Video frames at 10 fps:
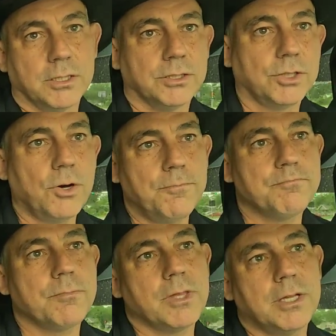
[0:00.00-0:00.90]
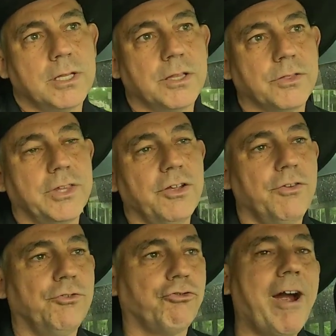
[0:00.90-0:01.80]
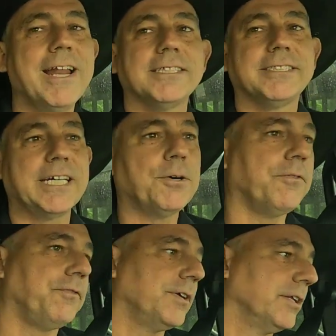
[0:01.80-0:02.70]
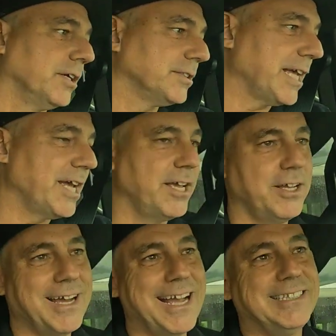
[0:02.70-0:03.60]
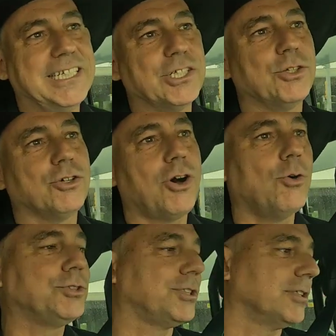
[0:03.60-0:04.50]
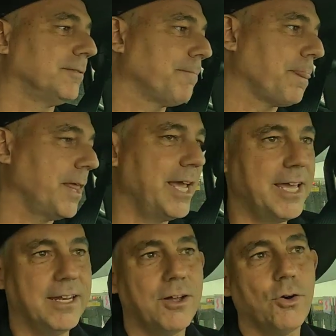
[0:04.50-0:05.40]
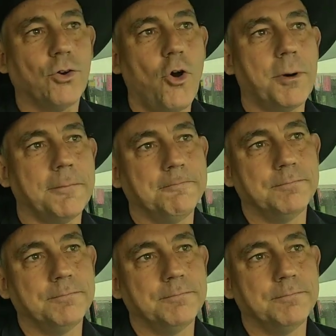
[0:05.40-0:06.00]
So the train itself, there's a identical coaster in Oklahoma